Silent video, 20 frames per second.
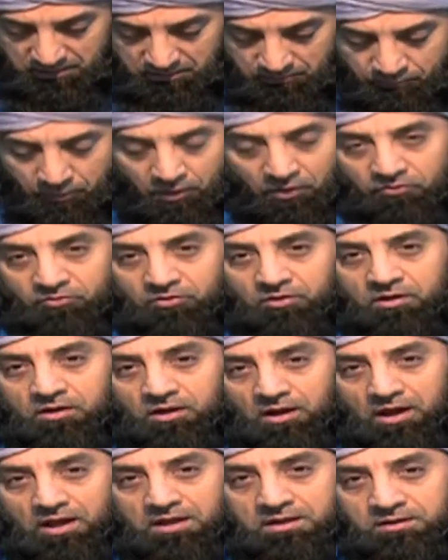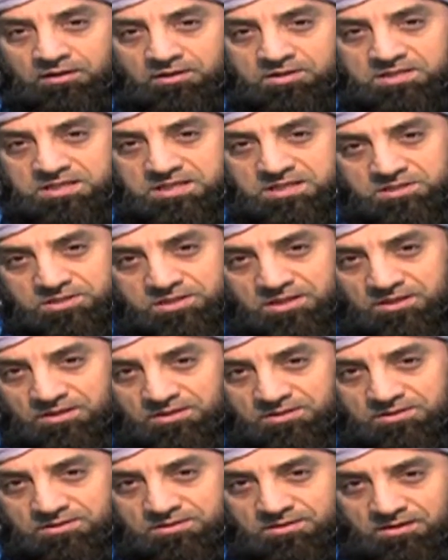But in the
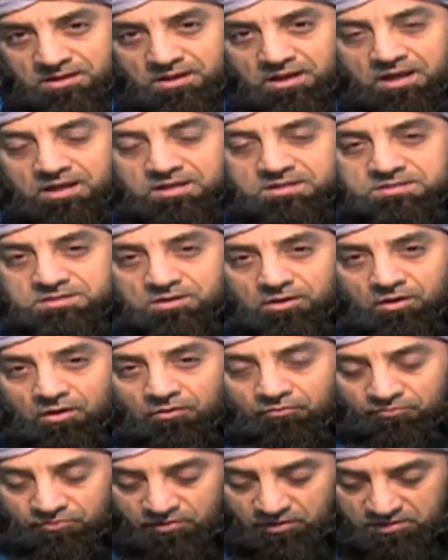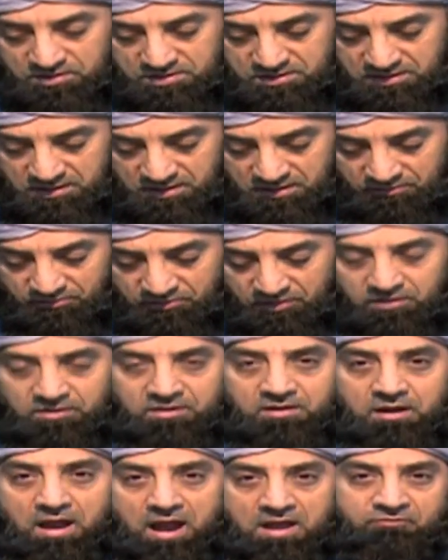teachings it is obvious that
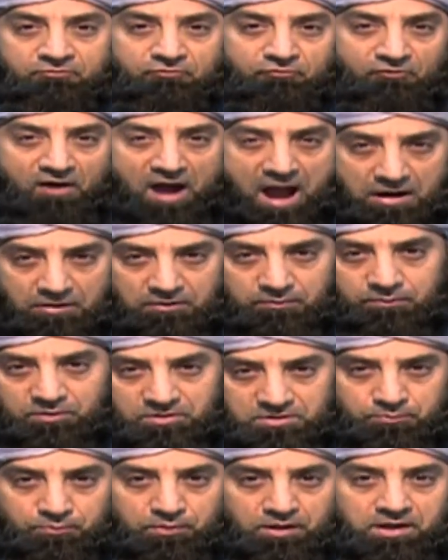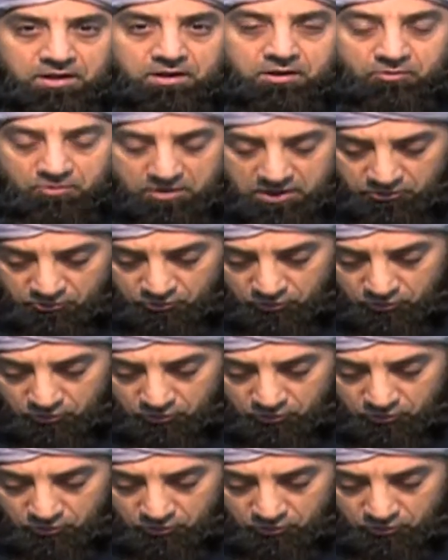the environment played a great